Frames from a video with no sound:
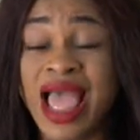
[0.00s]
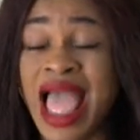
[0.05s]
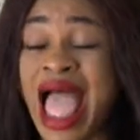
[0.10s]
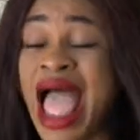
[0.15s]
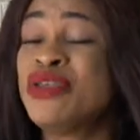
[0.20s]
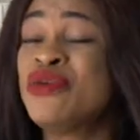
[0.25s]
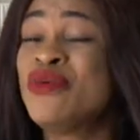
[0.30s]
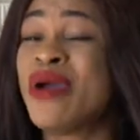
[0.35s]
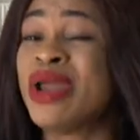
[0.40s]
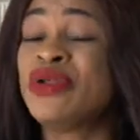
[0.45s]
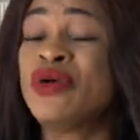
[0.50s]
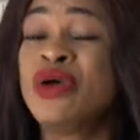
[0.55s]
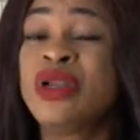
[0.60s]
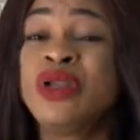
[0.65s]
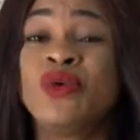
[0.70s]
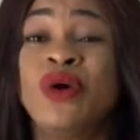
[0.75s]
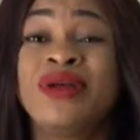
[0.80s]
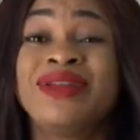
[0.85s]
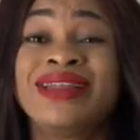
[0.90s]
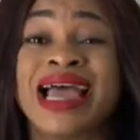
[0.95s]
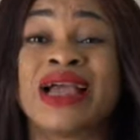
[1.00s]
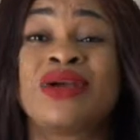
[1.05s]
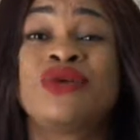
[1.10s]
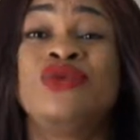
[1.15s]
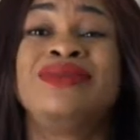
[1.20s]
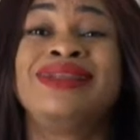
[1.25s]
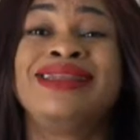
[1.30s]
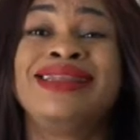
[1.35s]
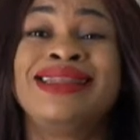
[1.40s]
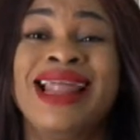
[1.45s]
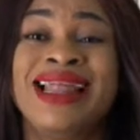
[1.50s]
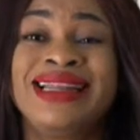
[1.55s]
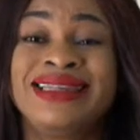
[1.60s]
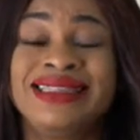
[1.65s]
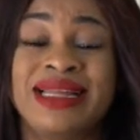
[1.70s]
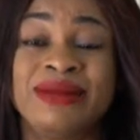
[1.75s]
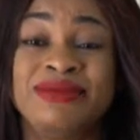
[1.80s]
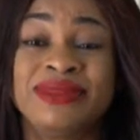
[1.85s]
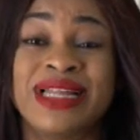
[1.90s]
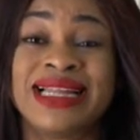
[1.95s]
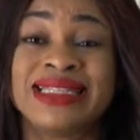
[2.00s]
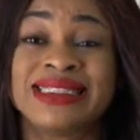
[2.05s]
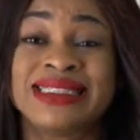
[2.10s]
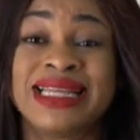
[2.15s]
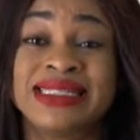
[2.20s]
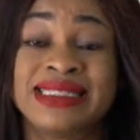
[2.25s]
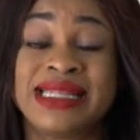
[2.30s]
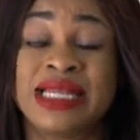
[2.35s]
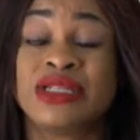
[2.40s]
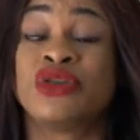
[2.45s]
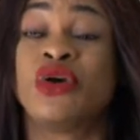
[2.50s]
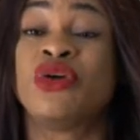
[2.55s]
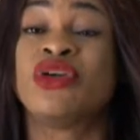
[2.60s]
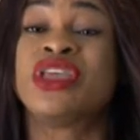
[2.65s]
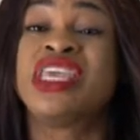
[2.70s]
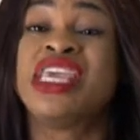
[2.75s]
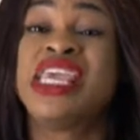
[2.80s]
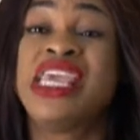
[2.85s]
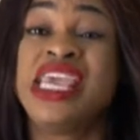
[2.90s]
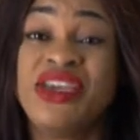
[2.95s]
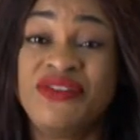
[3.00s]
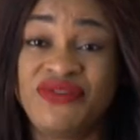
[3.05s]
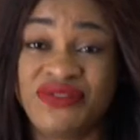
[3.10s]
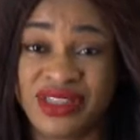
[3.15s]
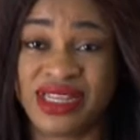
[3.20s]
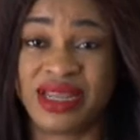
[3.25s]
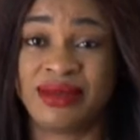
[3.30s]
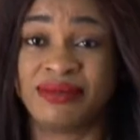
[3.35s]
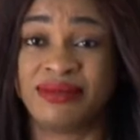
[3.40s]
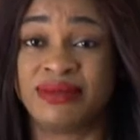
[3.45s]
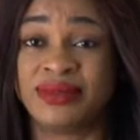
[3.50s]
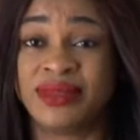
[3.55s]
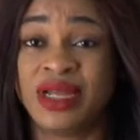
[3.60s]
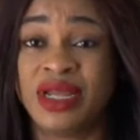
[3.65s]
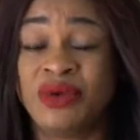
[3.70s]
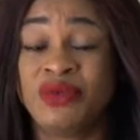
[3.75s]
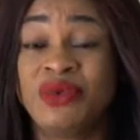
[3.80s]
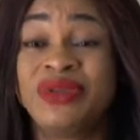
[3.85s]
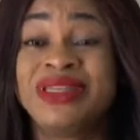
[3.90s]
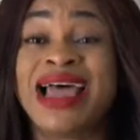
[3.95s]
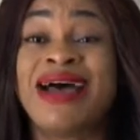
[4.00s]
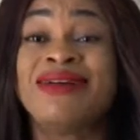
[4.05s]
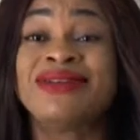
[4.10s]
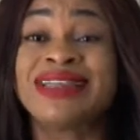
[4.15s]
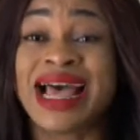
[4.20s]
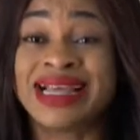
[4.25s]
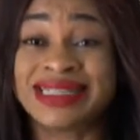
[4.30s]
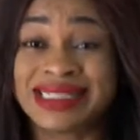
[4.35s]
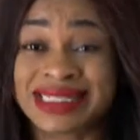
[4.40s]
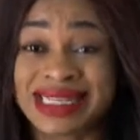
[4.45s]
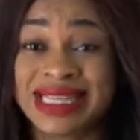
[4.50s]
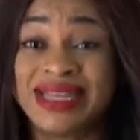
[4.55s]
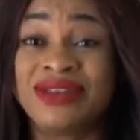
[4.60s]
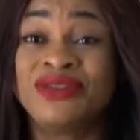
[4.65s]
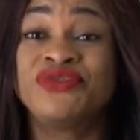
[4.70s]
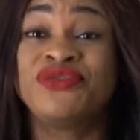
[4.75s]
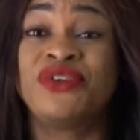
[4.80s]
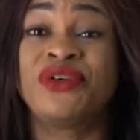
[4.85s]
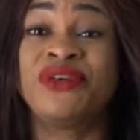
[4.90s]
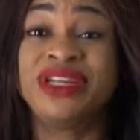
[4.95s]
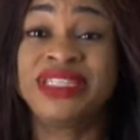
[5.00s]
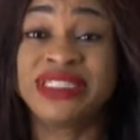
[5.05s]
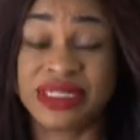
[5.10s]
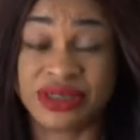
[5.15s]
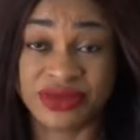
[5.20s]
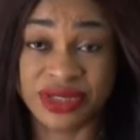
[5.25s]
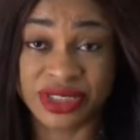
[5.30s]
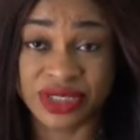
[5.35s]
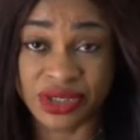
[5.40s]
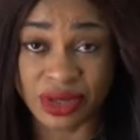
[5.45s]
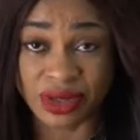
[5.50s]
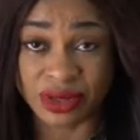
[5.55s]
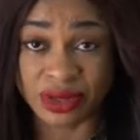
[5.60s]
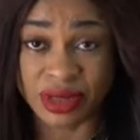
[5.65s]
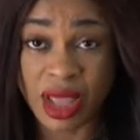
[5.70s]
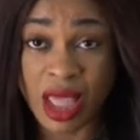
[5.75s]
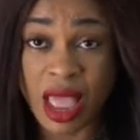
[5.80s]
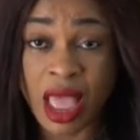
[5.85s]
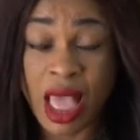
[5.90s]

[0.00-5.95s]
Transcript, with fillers: and you were the only one that could lend them that 10 cents or give them without asking for it in return.